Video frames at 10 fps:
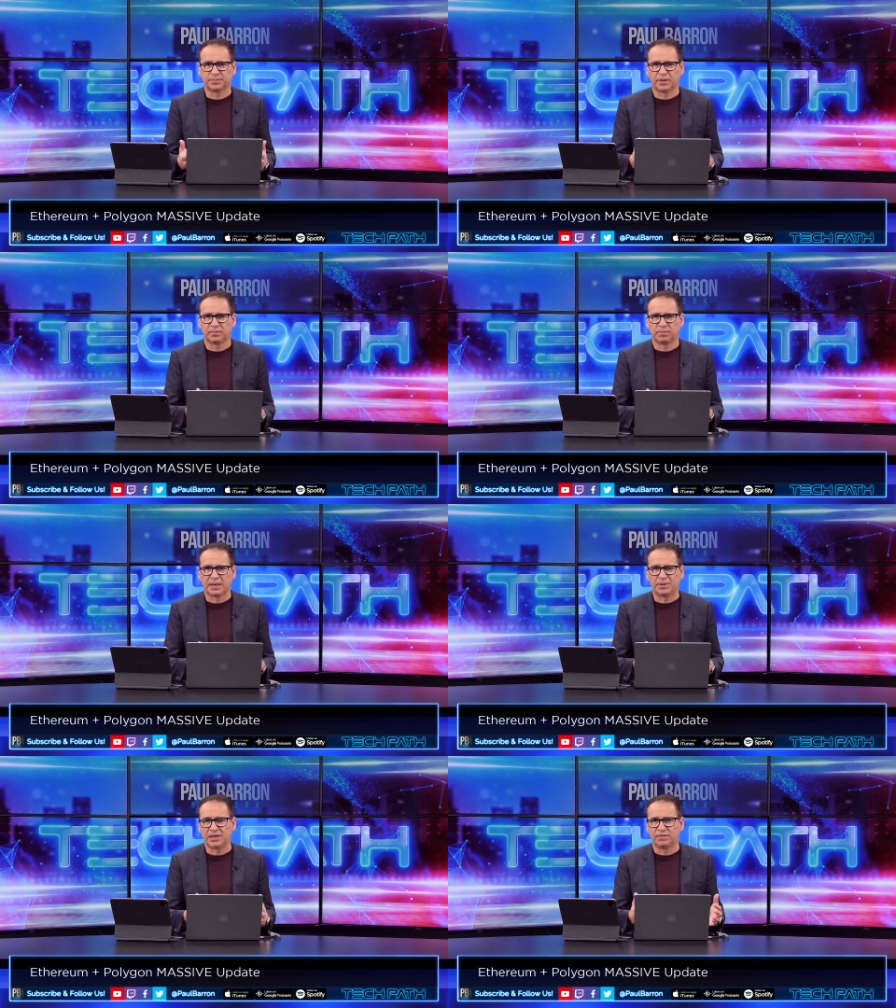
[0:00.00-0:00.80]
but
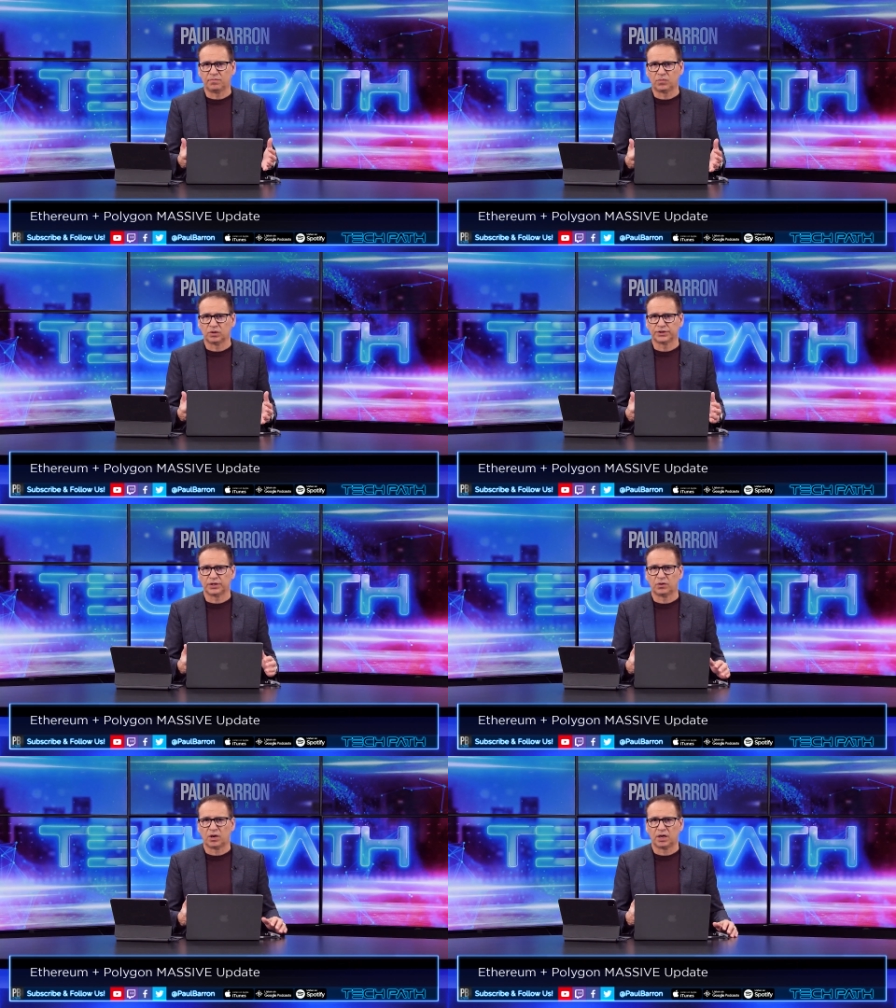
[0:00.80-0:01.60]
maybe even more
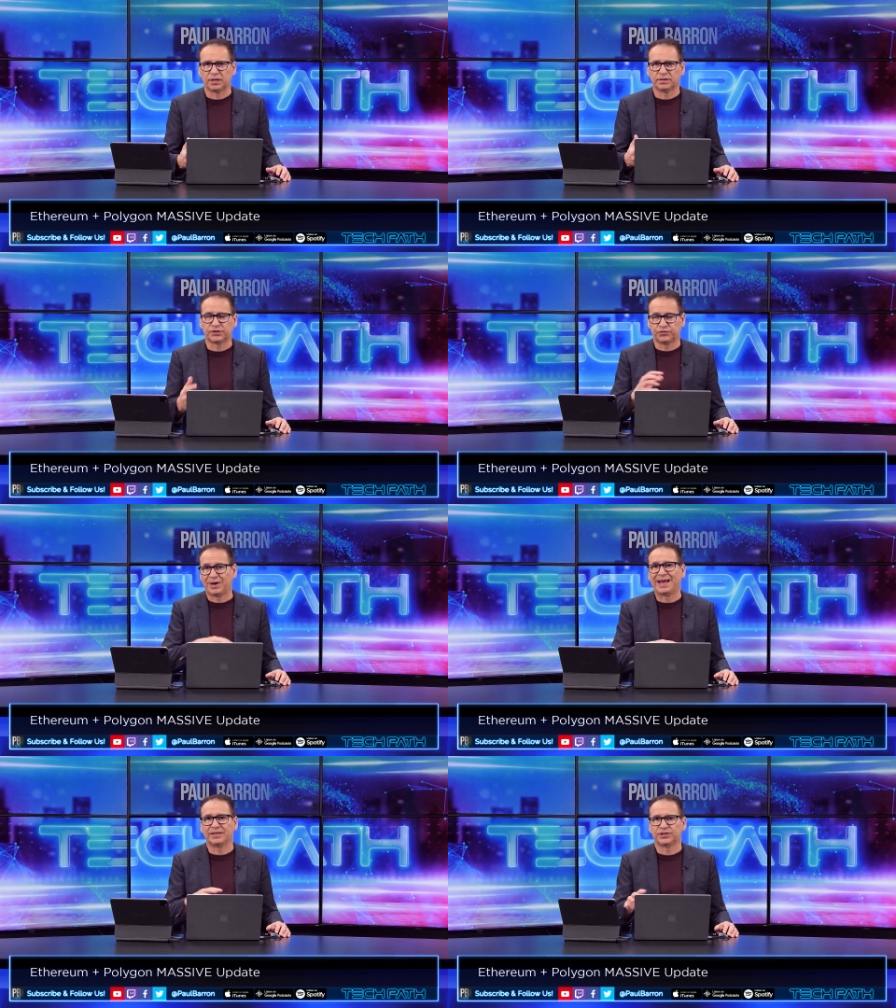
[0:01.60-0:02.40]
so on the
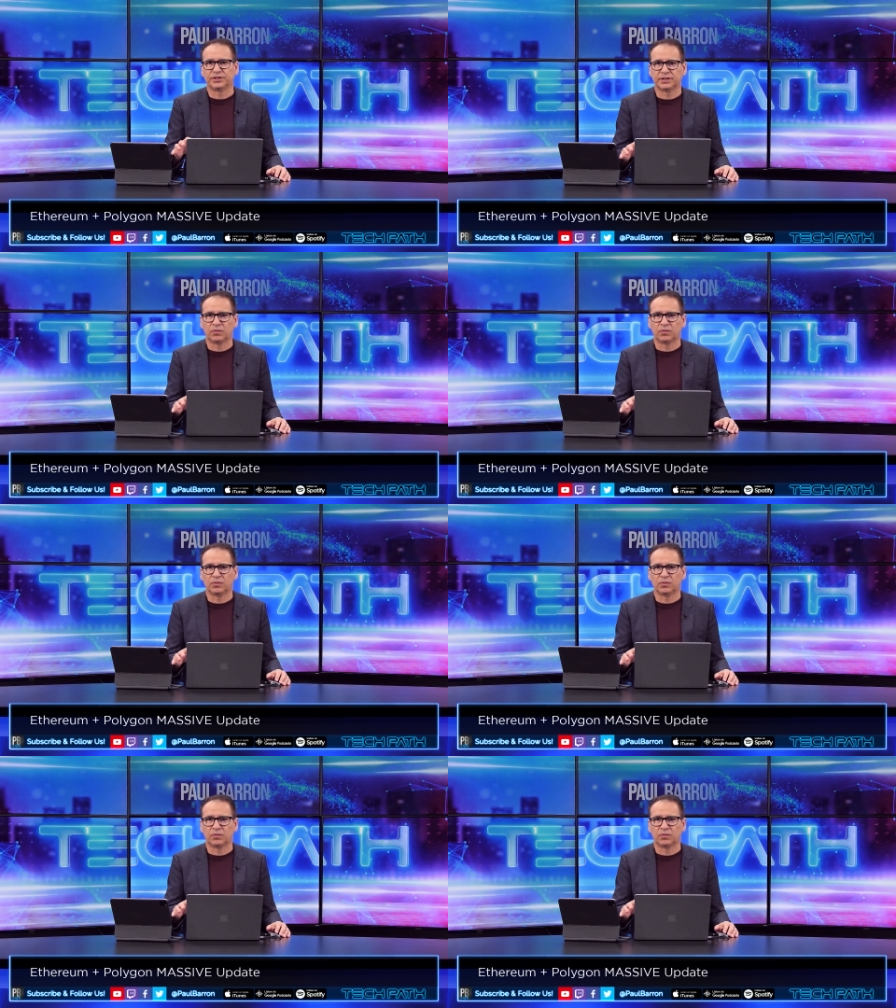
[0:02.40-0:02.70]
strategies